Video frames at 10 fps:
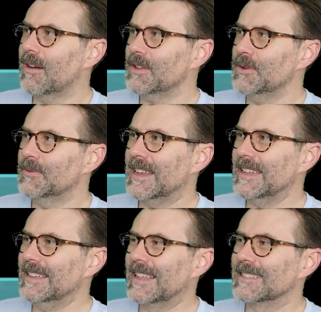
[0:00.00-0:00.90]
Are you
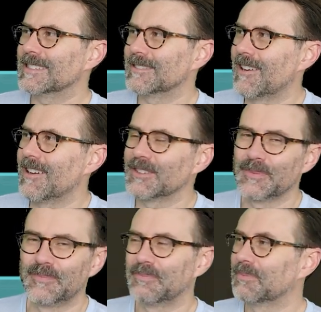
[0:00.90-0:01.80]
ready? Let's start.
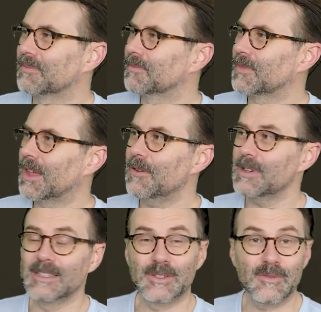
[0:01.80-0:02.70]

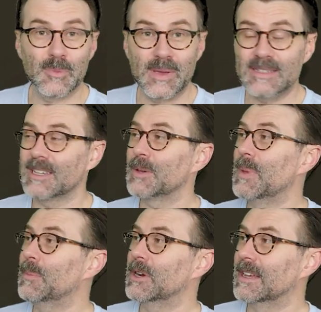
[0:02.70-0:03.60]
Okay, so you have a basic
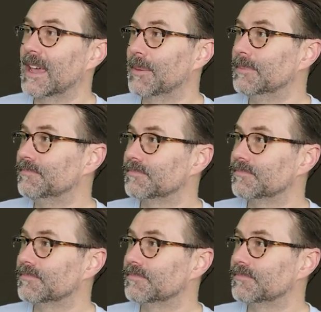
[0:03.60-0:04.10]
memory game.